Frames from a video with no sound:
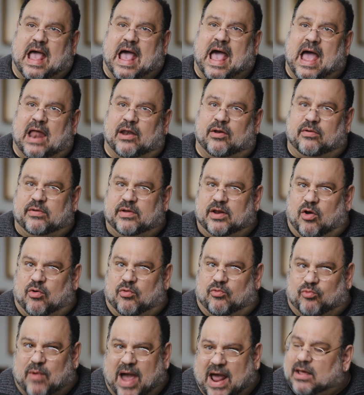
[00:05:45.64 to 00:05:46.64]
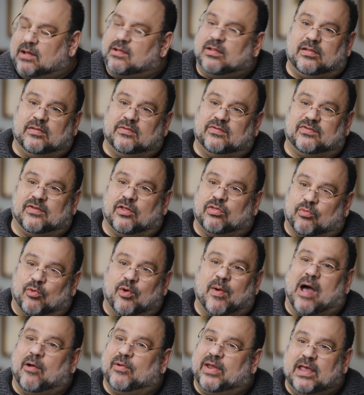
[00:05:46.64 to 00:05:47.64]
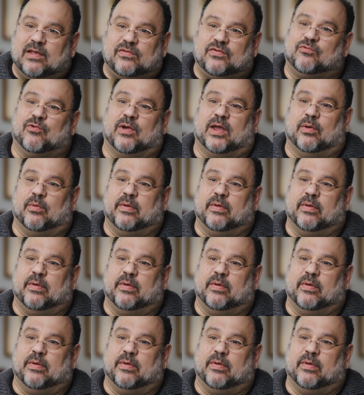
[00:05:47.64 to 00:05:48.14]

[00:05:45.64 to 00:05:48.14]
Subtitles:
at, you know, radicals throughout history,